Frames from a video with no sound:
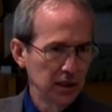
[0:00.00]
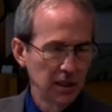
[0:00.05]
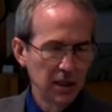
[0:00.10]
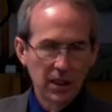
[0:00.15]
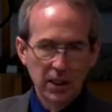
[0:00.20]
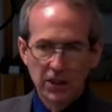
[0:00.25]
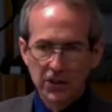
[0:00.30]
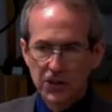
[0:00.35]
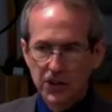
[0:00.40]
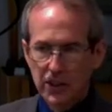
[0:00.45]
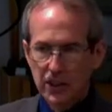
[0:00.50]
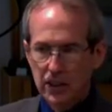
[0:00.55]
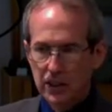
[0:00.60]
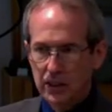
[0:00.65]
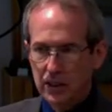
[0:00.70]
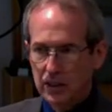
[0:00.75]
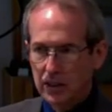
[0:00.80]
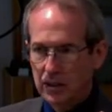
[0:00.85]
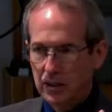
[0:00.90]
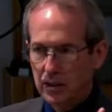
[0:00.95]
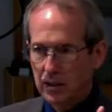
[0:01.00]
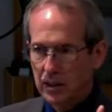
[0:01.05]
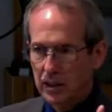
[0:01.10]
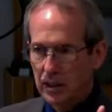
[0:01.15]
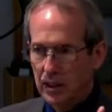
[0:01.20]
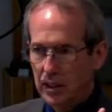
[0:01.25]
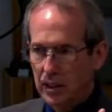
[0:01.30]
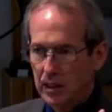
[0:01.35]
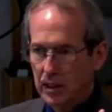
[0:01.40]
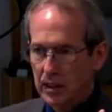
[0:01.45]
See,
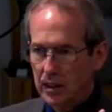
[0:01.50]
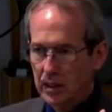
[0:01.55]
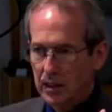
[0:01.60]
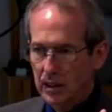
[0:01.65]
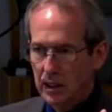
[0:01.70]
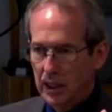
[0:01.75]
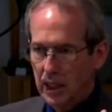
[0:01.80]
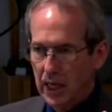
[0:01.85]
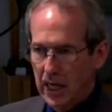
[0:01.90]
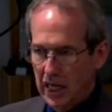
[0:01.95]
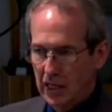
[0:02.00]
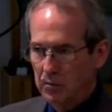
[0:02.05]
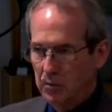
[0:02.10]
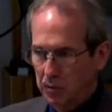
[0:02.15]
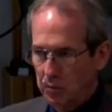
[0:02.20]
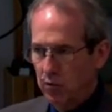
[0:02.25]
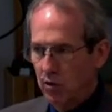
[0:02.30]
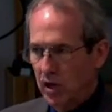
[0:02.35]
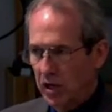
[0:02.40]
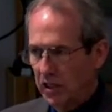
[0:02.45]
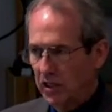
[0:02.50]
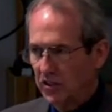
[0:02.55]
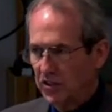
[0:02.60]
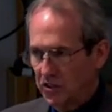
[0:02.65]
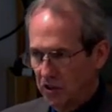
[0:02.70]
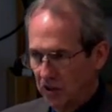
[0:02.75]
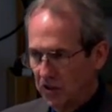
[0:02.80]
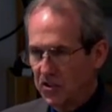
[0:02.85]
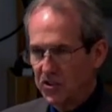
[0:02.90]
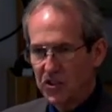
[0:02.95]
Animal products
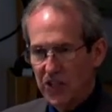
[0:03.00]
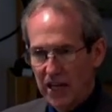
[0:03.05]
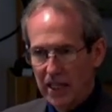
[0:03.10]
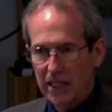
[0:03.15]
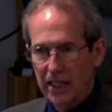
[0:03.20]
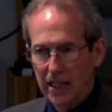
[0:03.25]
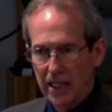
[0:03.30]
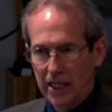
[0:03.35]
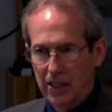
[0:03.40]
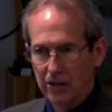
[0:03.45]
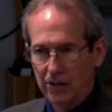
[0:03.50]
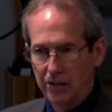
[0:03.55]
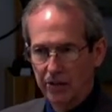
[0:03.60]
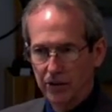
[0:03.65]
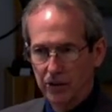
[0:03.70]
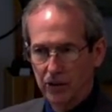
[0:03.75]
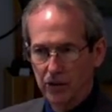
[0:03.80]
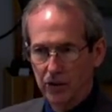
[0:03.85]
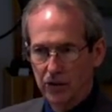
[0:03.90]
are secondhand food.